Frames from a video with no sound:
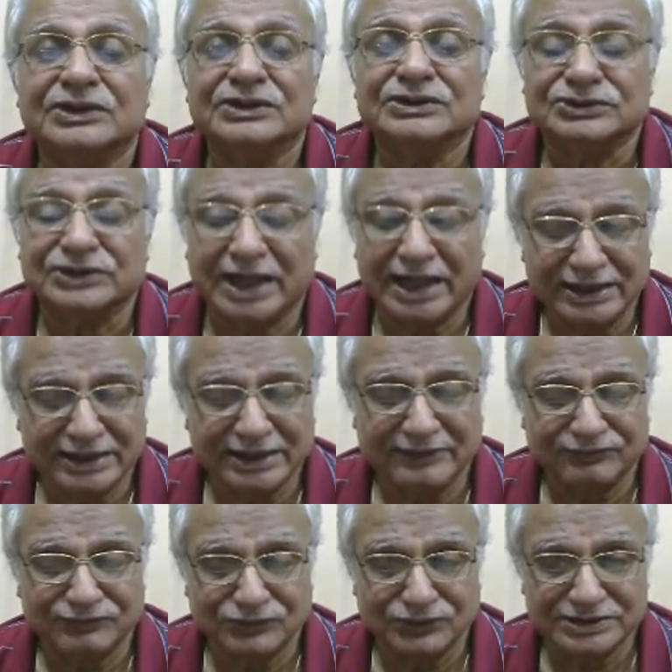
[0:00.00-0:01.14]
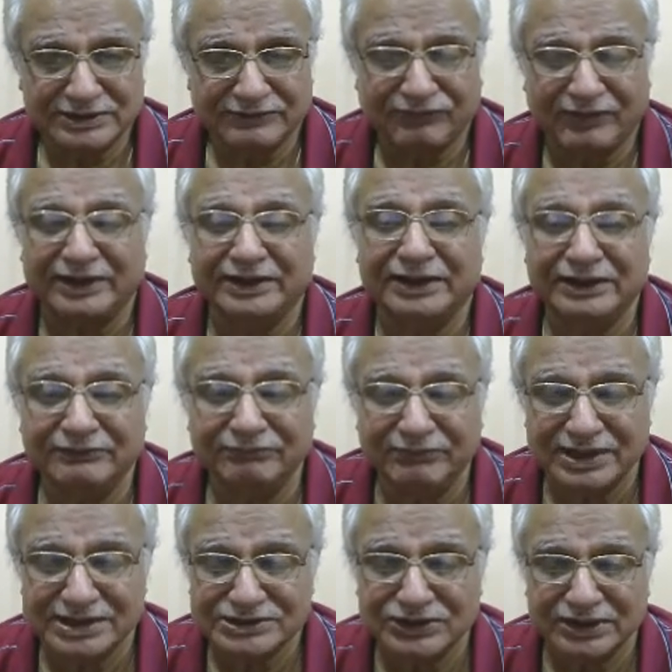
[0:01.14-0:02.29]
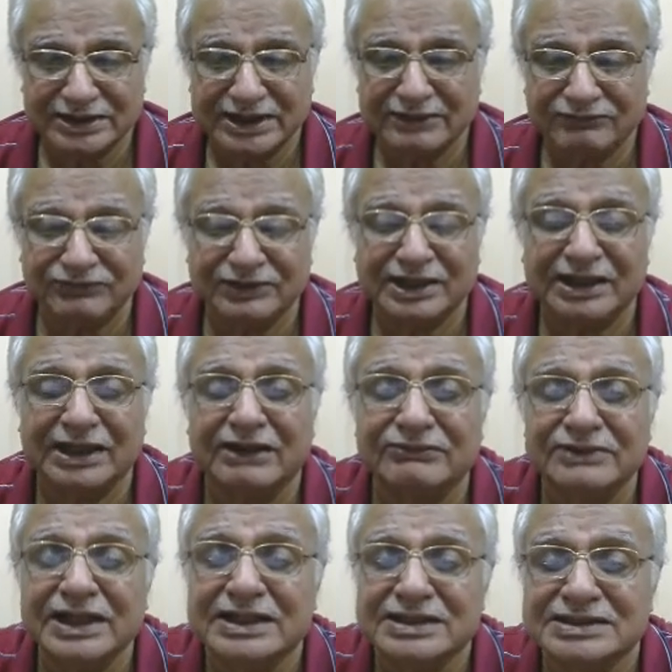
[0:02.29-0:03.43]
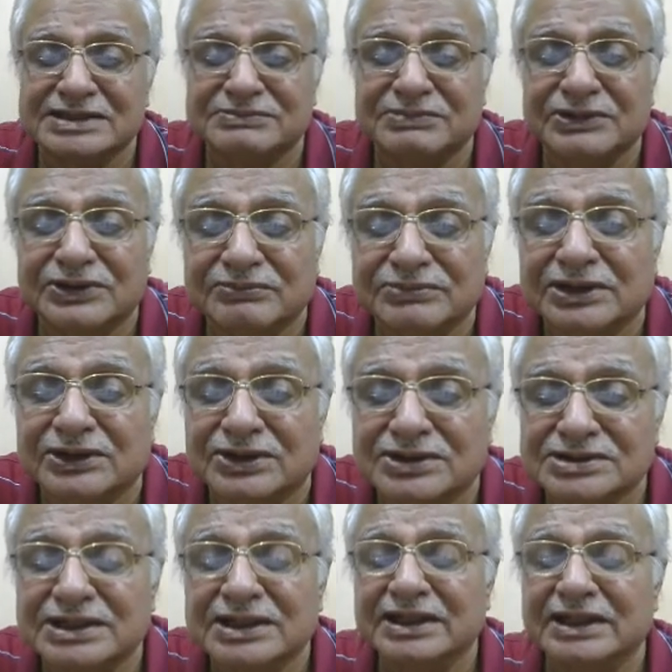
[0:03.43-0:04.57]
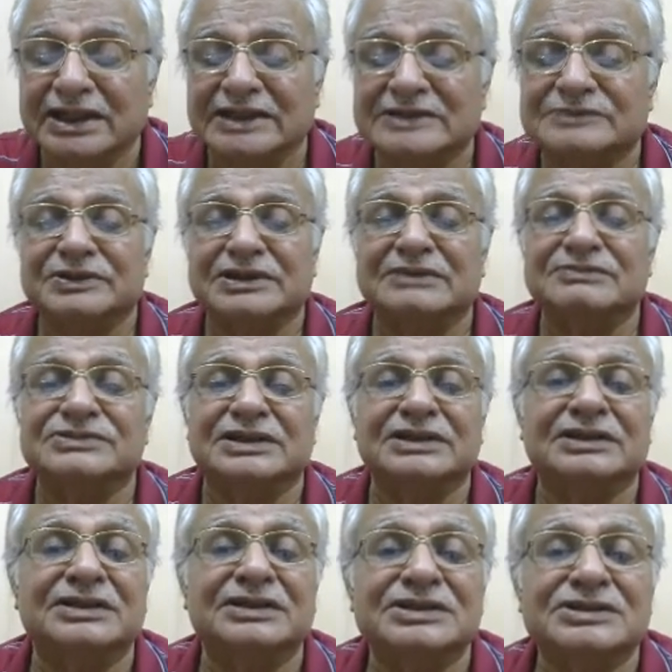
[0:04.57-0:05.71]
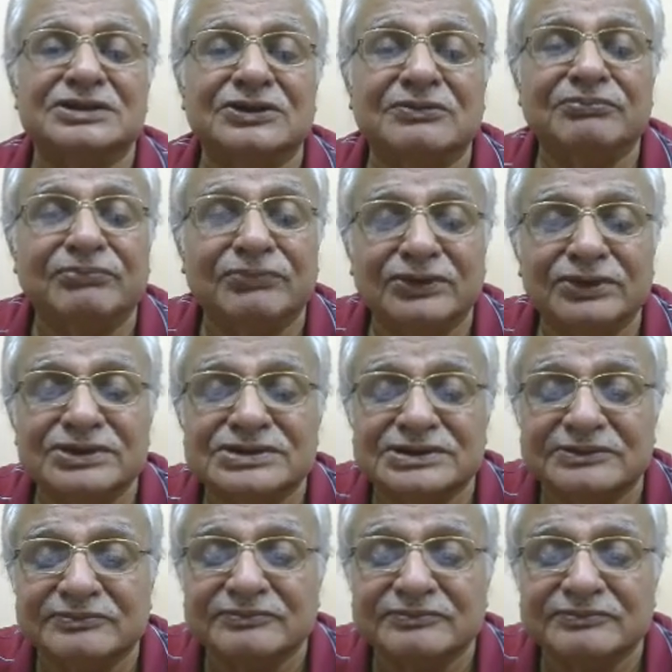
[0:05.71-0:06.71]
And then of course finally based on that we can have the adjustment of the loss as per terms and condition of policy.